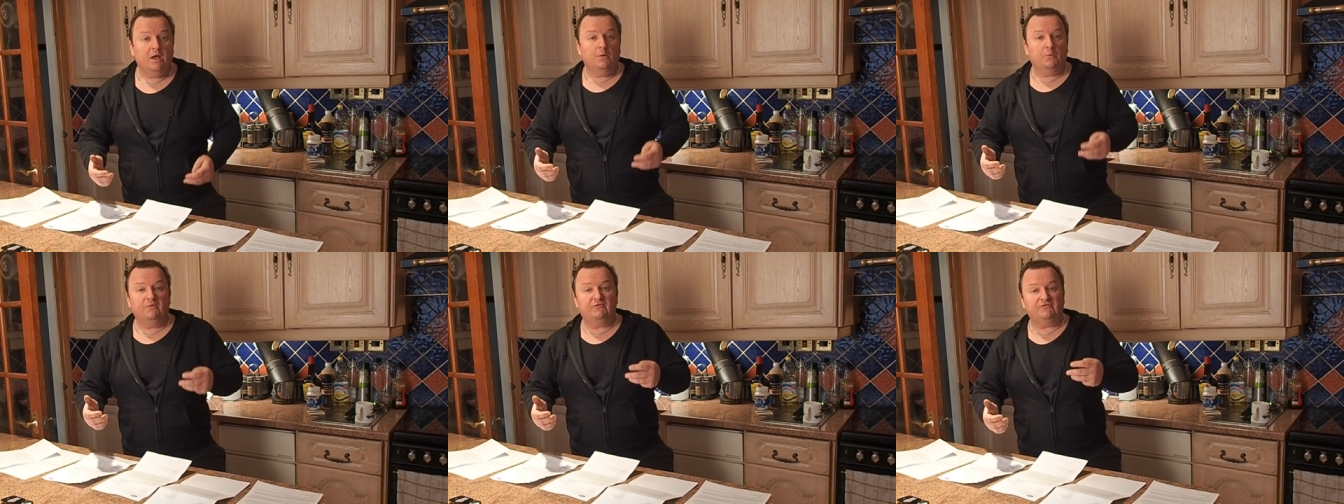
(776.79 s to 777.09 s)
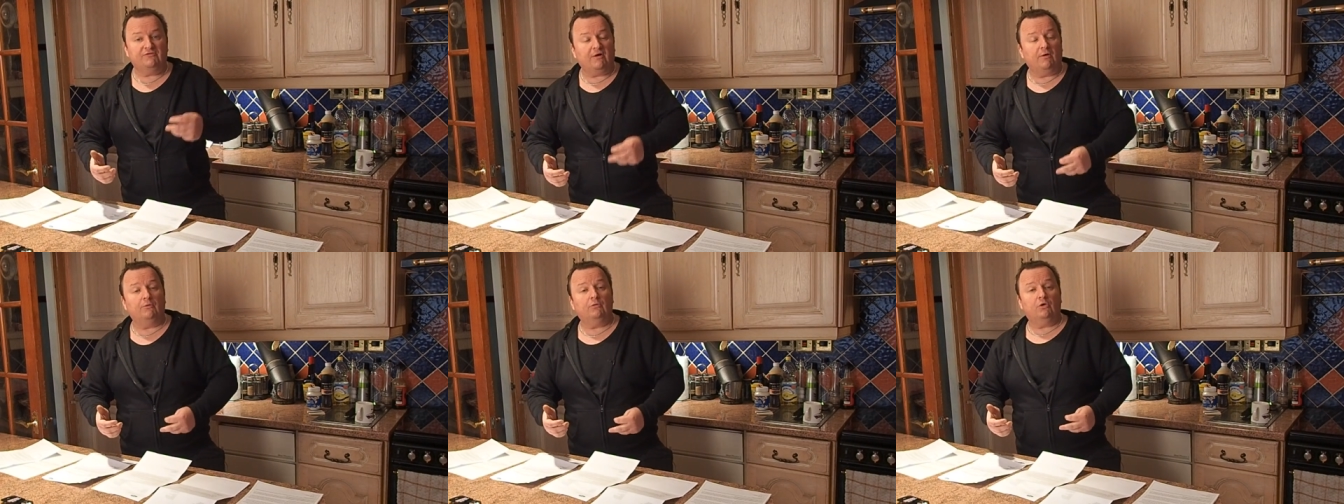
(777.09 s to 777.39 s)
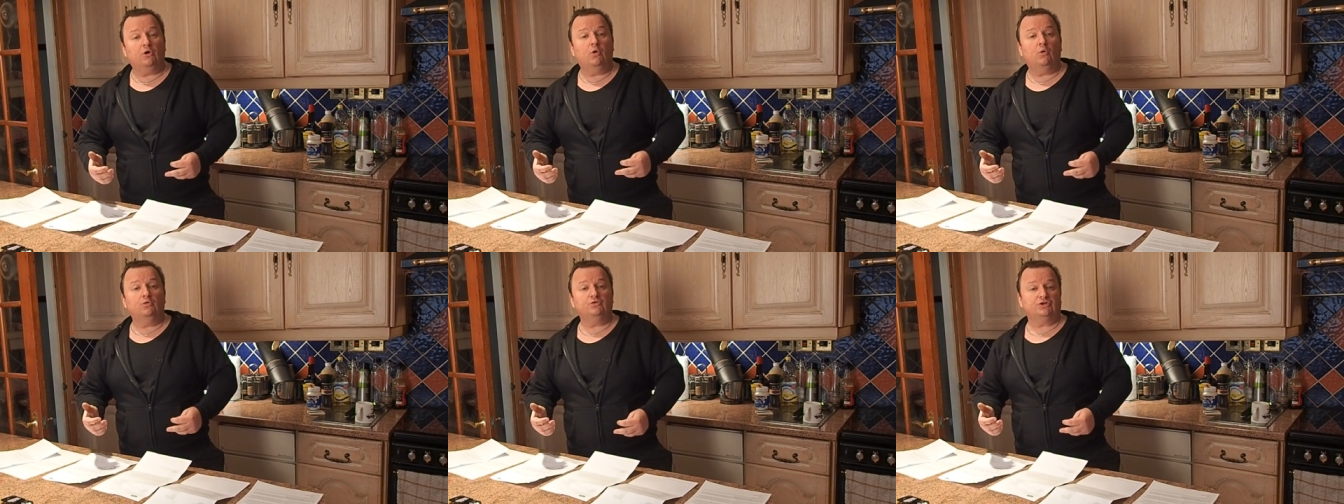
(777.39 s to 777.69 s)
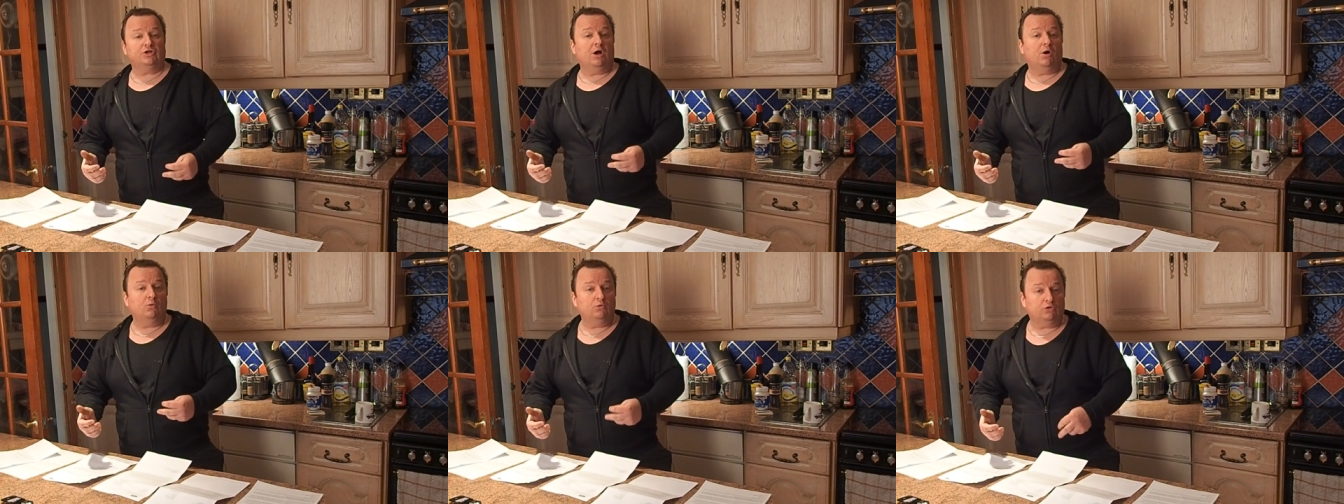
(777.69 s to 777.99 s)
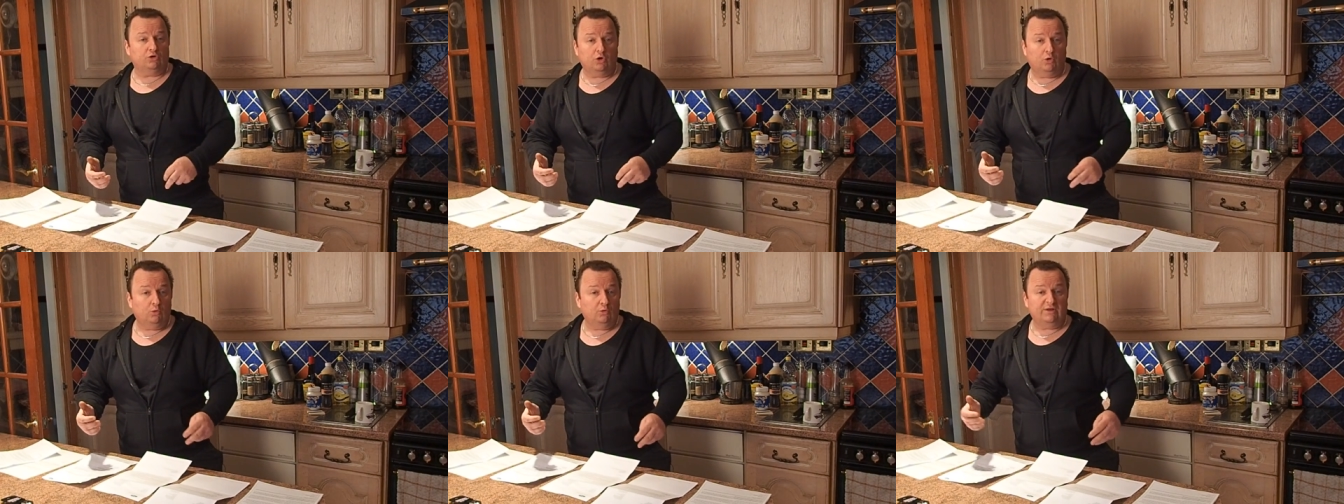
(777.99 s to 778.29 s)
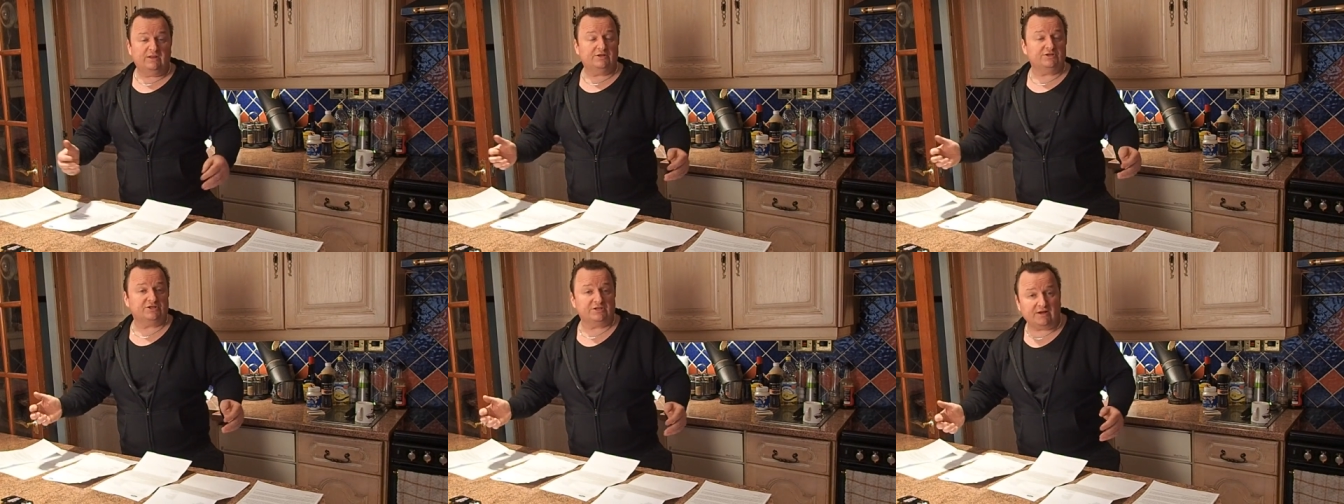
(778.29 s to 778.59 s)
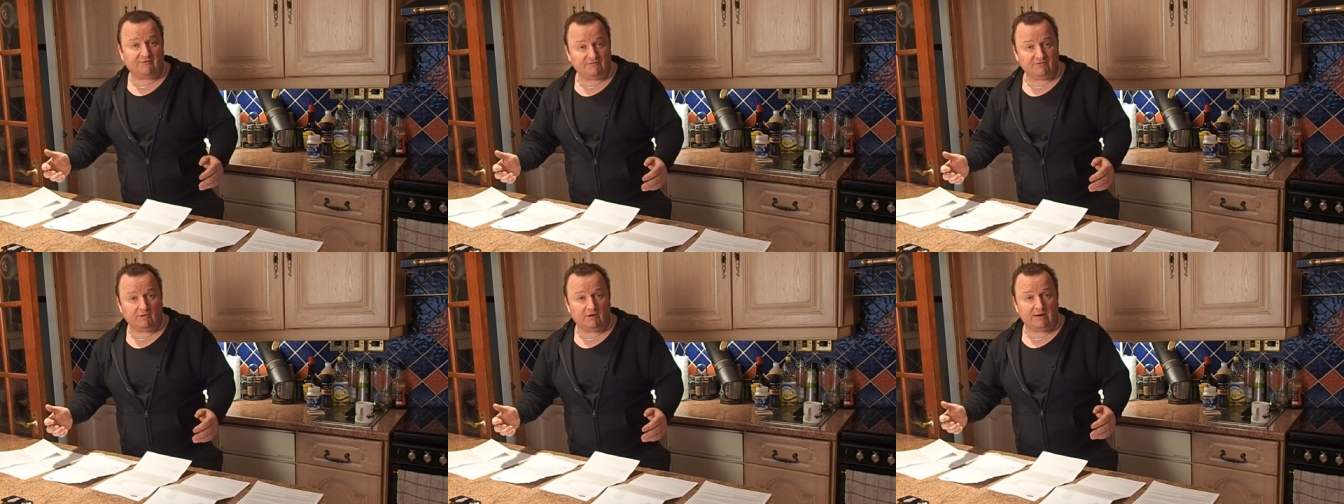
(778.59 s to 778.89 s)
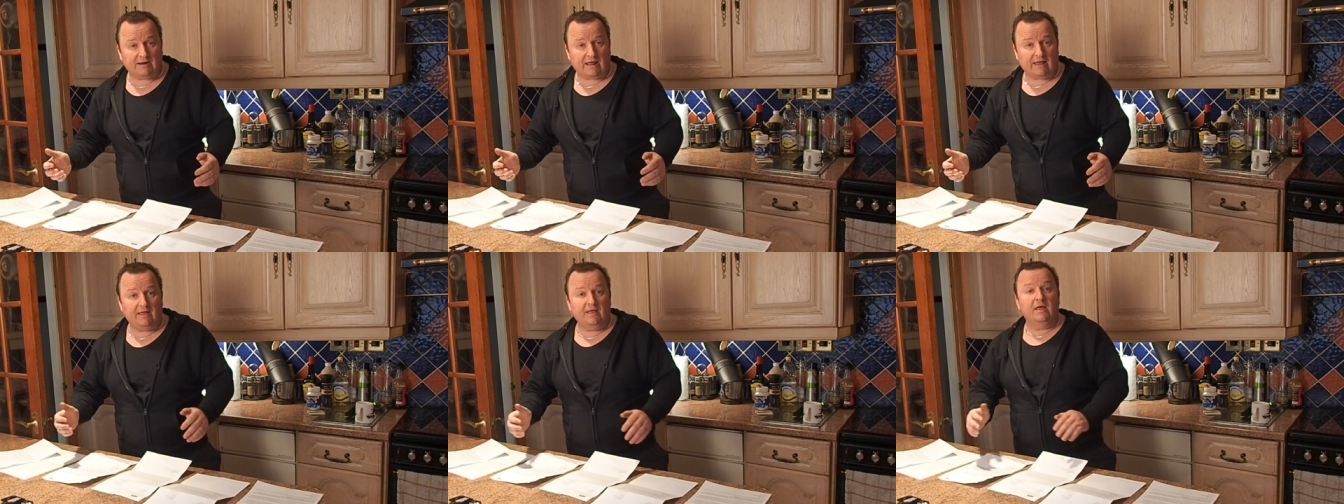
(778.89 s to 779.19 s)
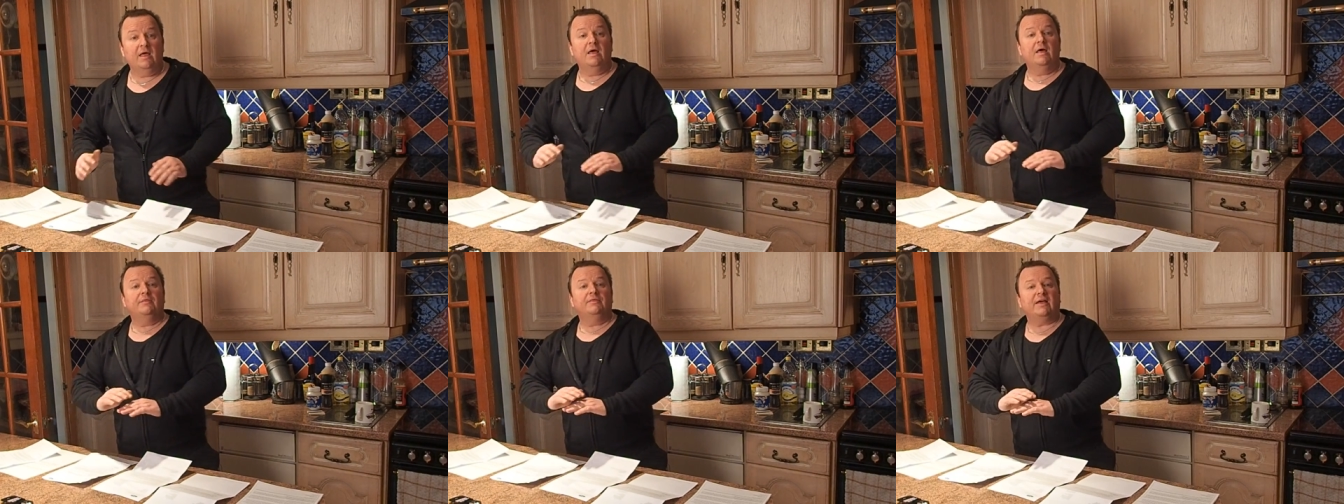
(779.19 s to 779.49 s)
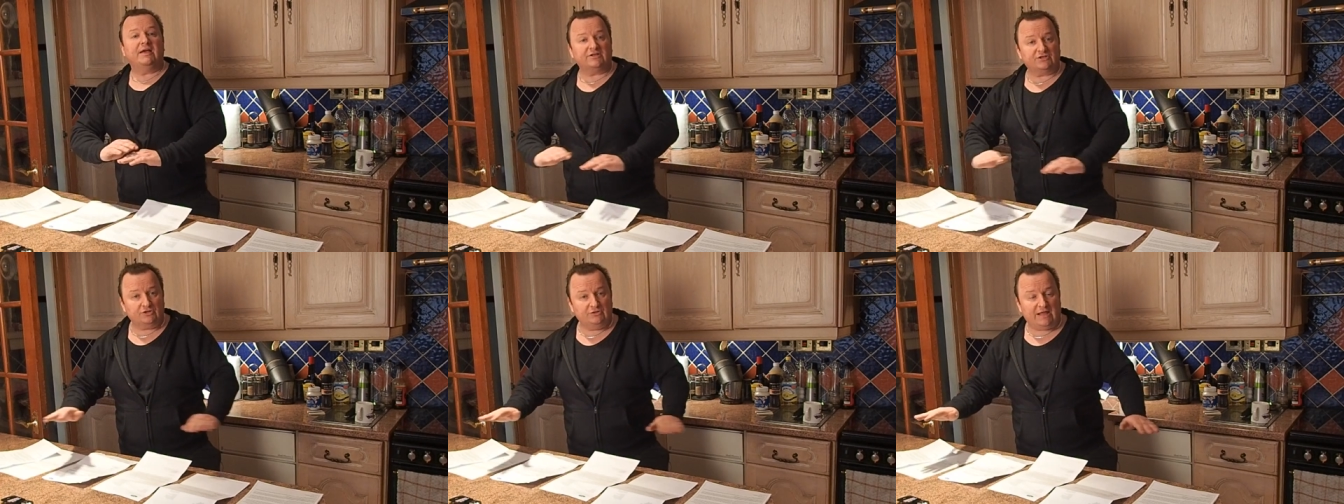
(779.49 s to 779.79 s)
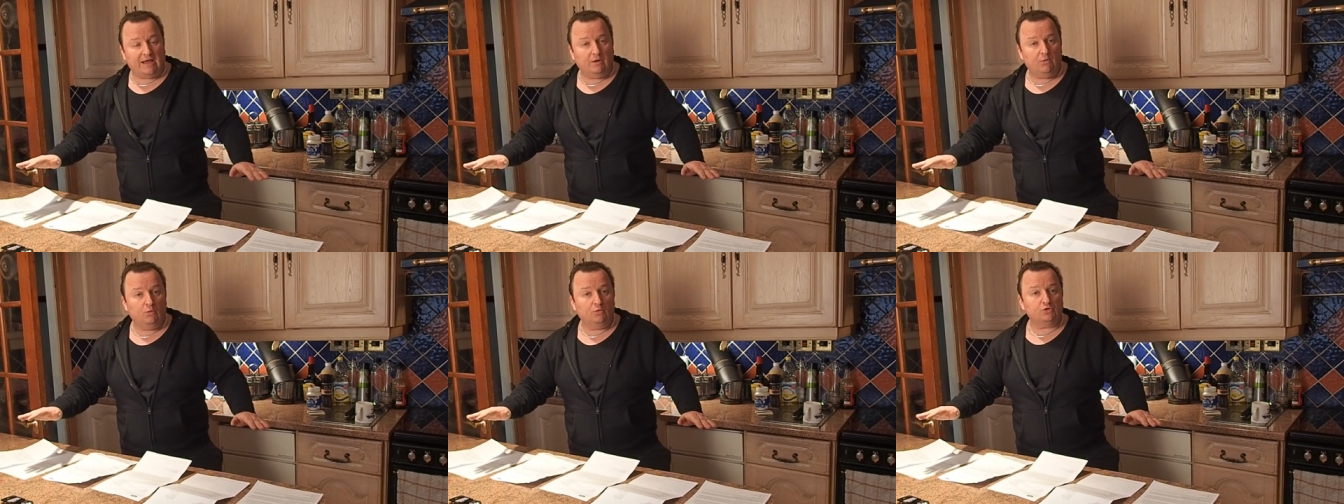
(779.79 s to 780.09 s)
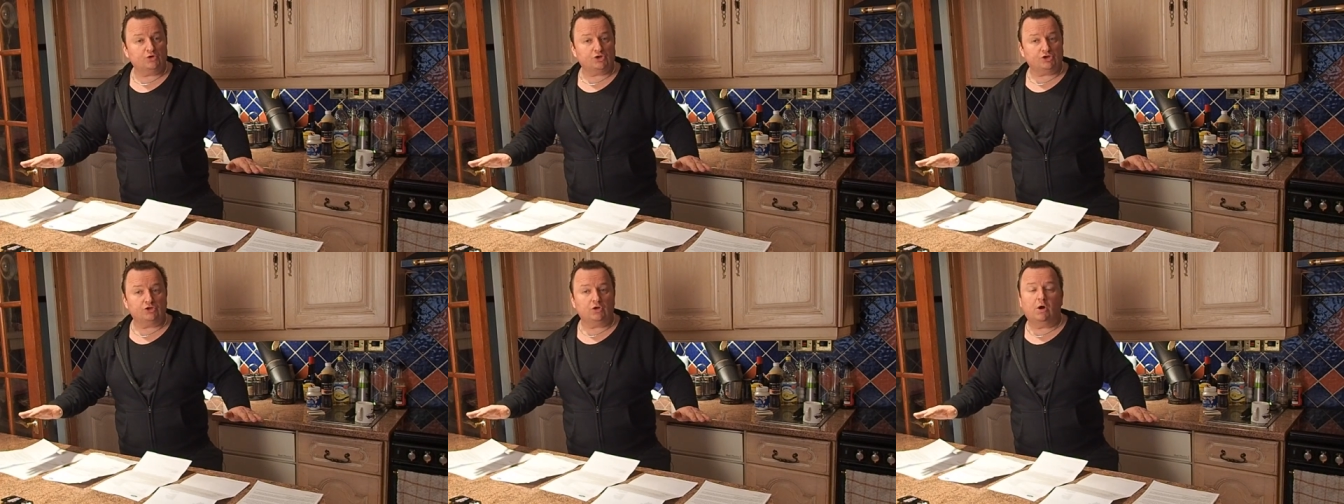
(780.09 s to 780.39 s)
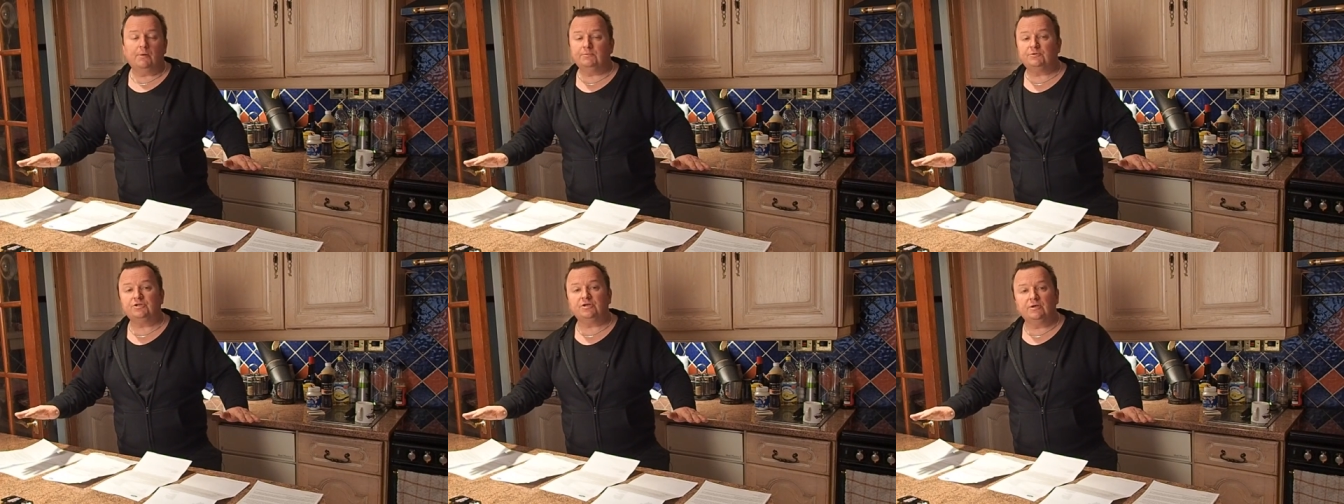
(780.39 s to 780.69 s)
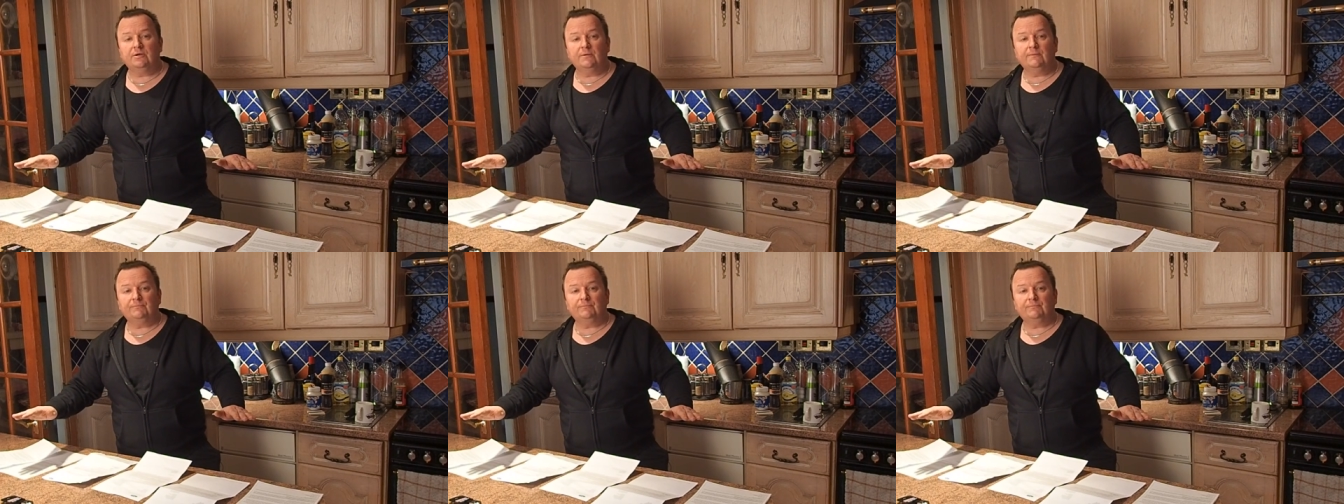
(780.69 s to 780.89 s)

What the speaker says: with phone calls, cold calling and stuff like that. That's now all stopped.